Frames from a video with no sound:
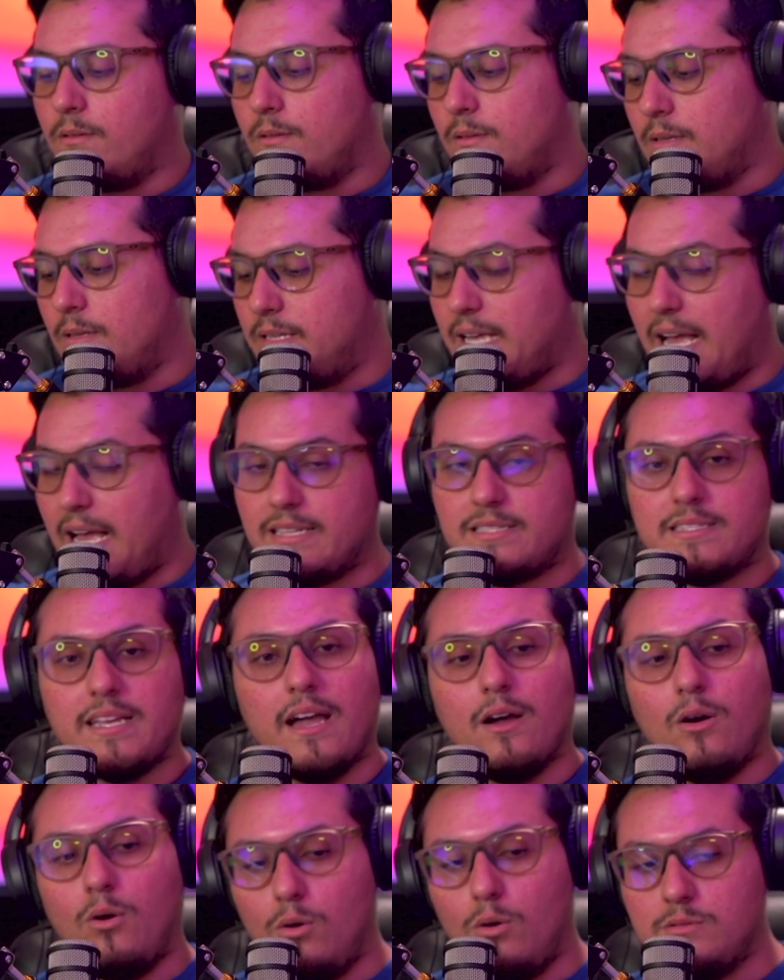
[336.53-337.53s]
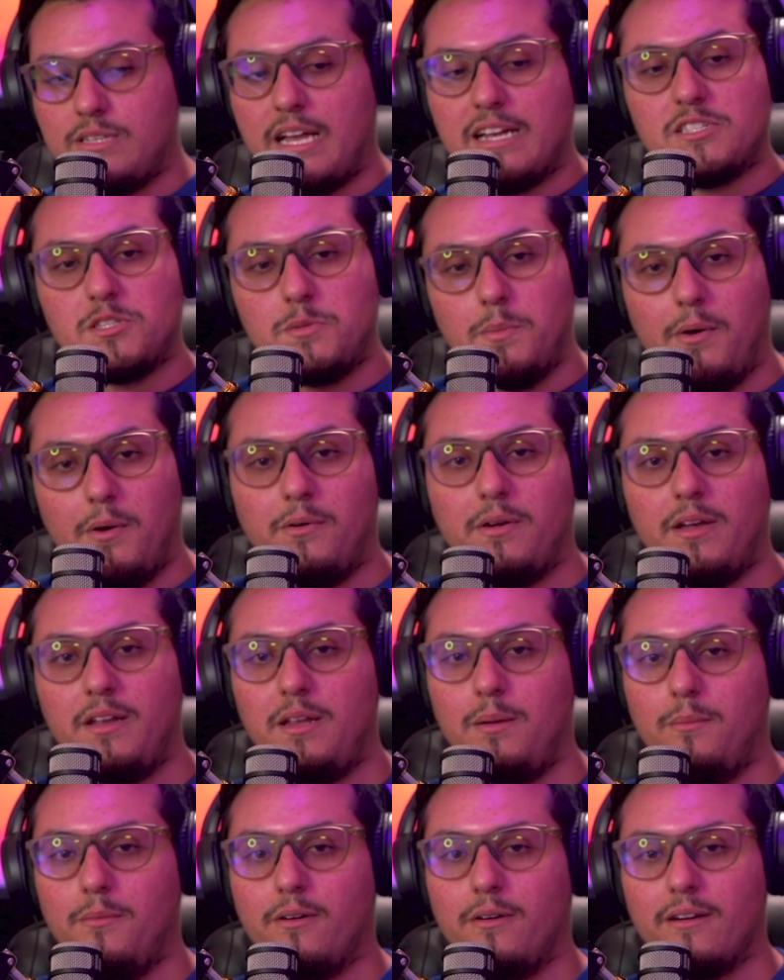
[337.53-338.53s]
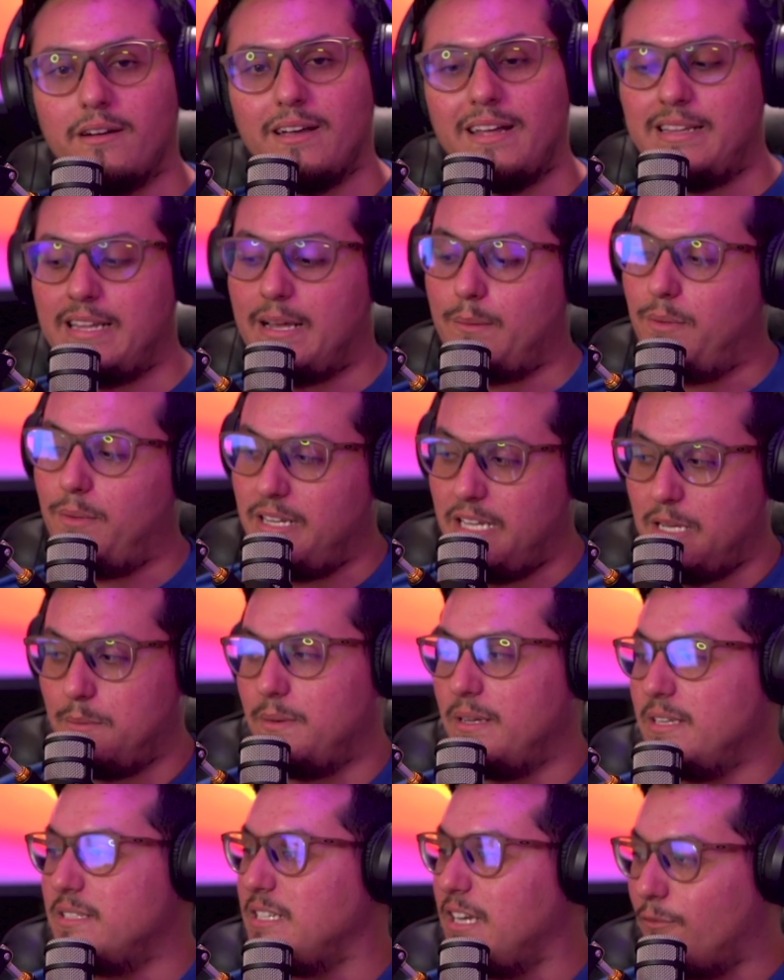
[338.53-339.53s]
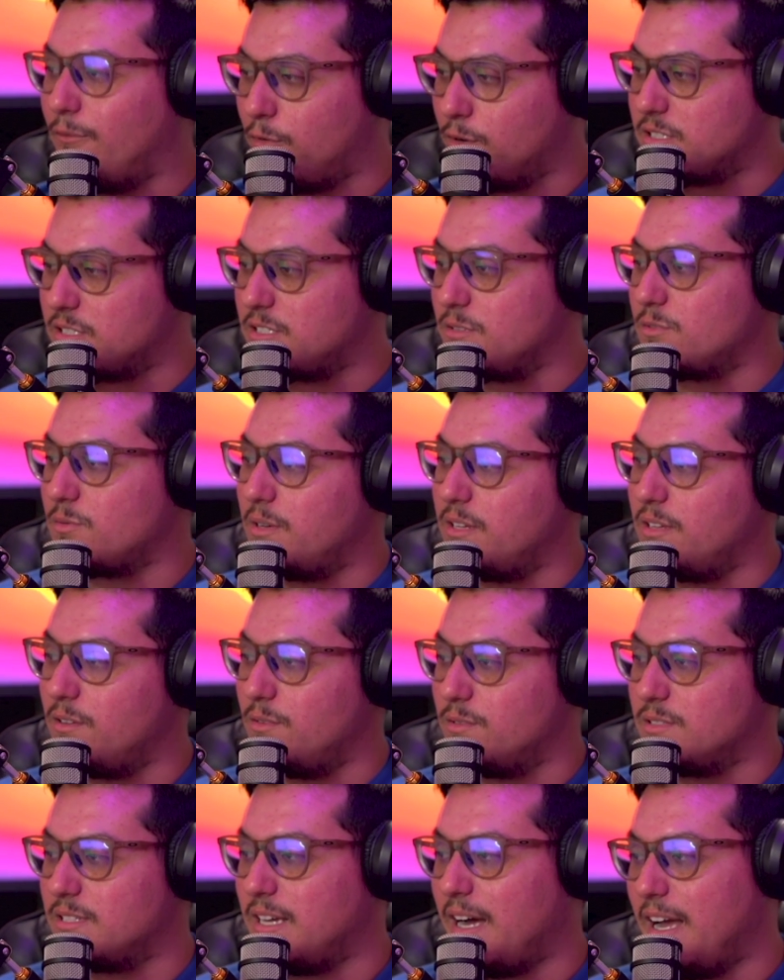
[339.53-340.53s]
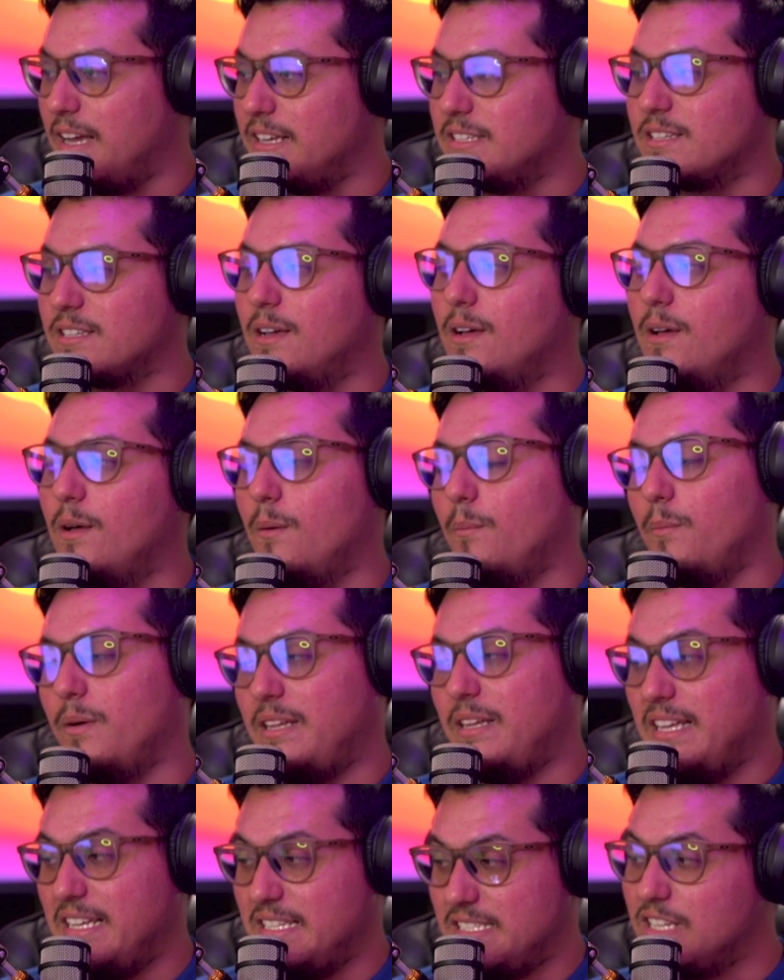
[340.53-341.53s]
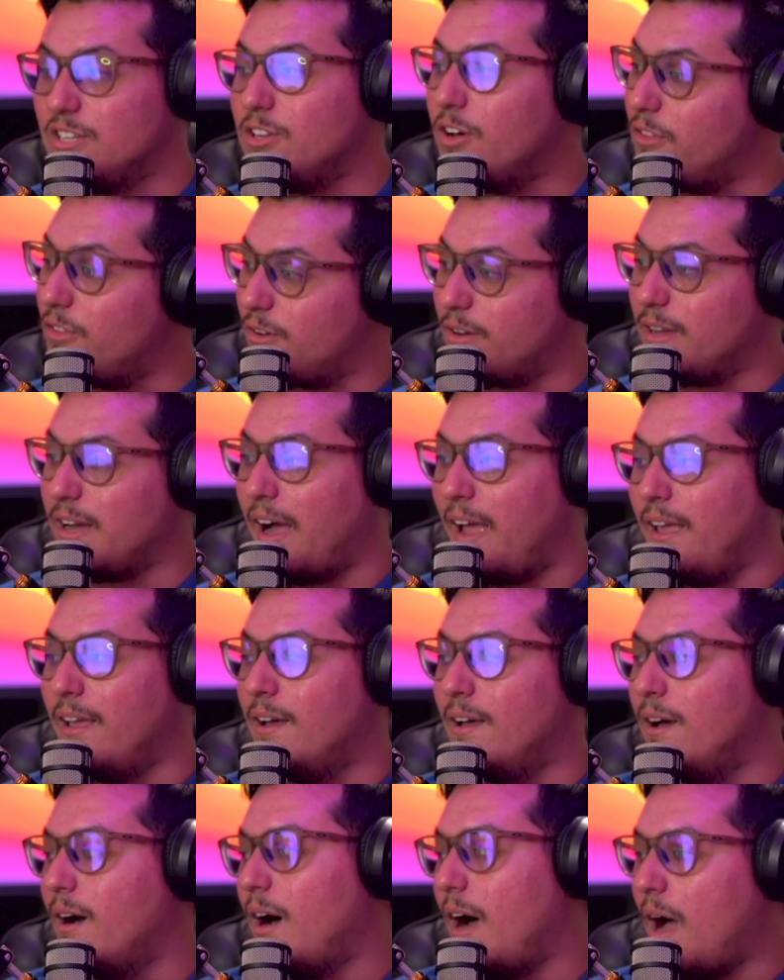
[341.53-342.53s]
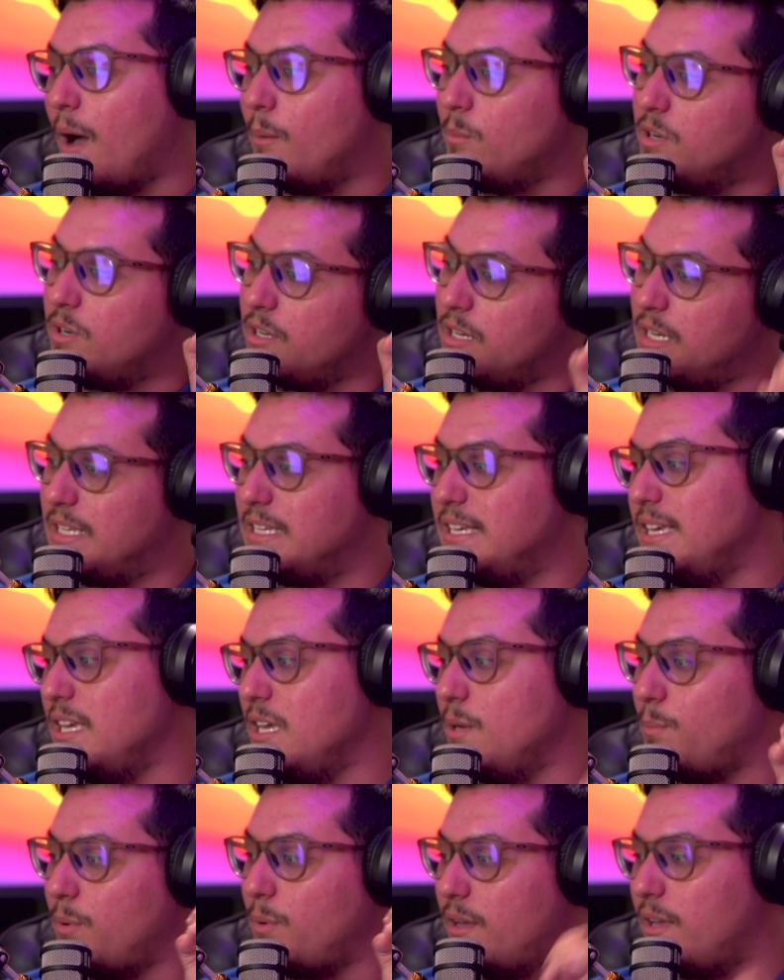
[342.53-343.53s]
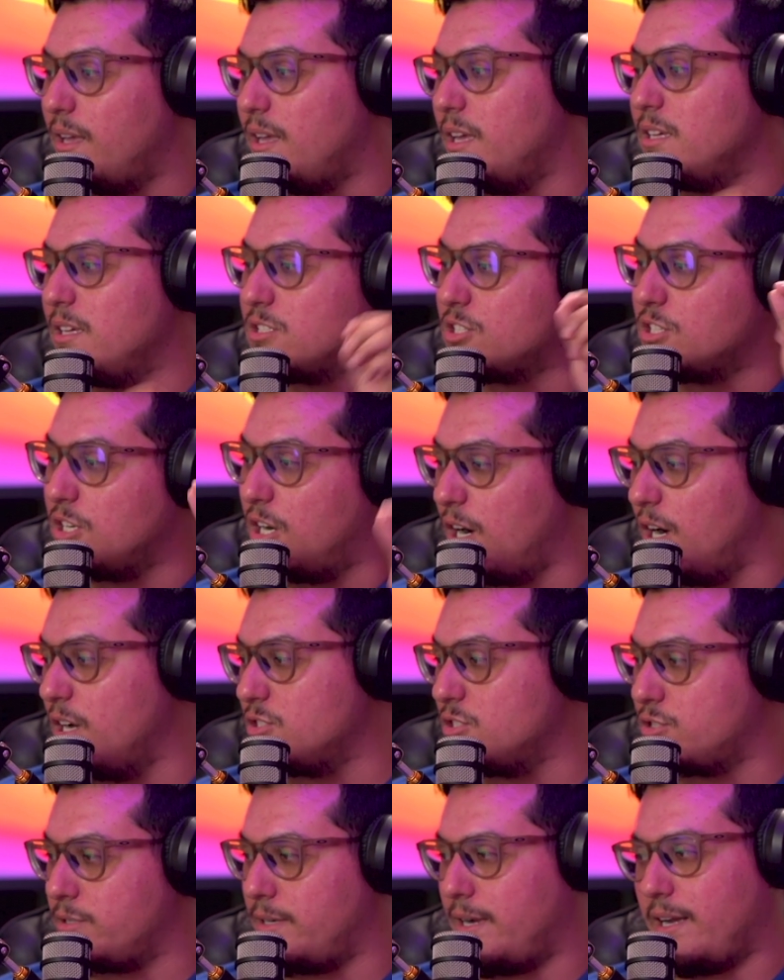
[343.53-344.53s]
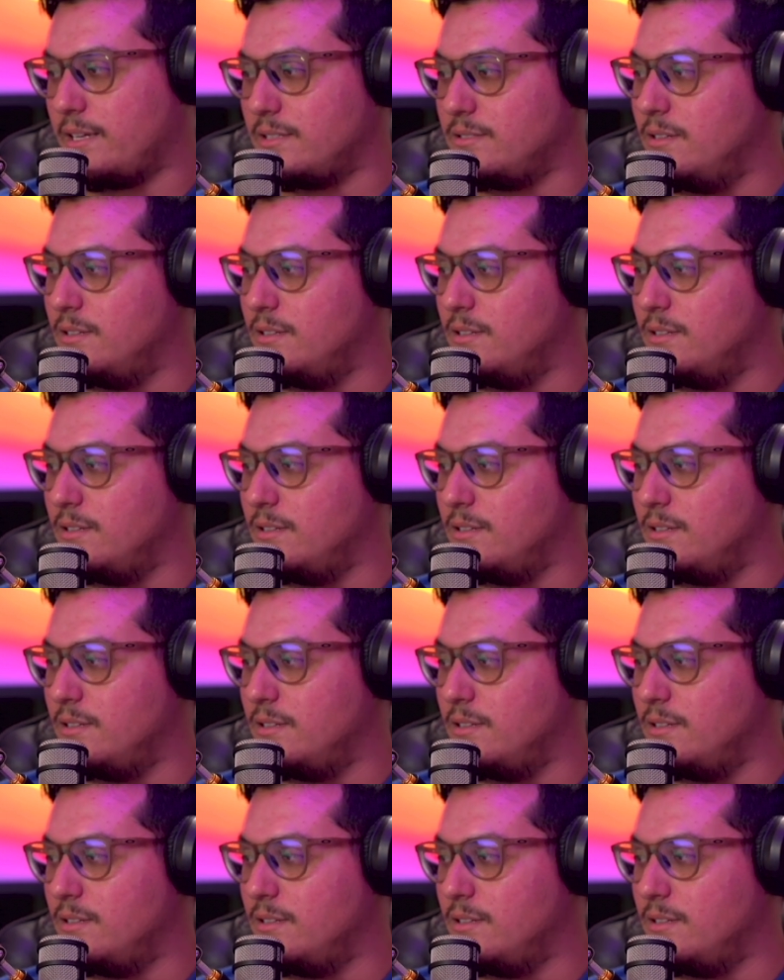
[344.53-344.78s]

Cats can't hold that smoke anymore. And that Malik Beasley, unfortunately, was one of those guys. But he's another guy. I'm going to keep his contract.